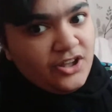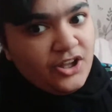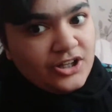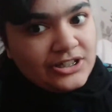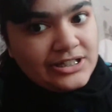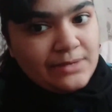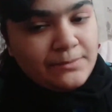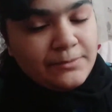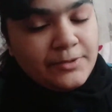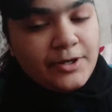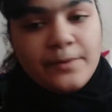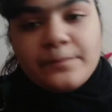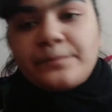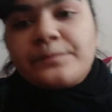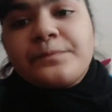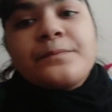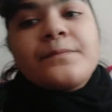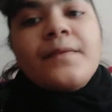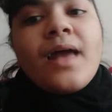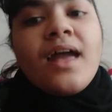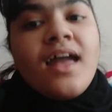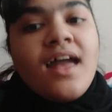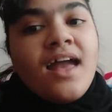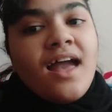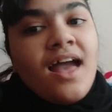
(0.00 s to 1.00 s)
a long time ago.
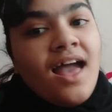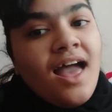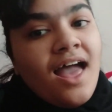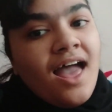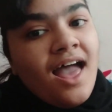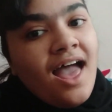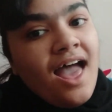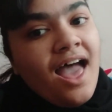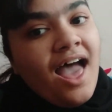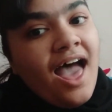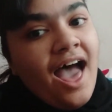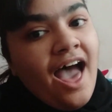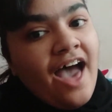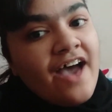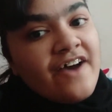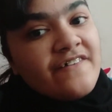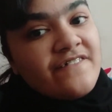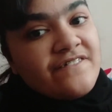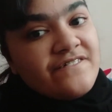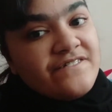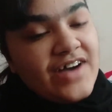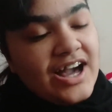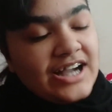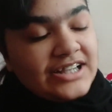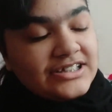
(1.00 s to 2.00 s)

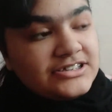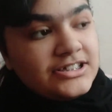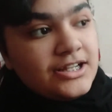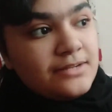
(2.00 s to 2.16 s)
Fact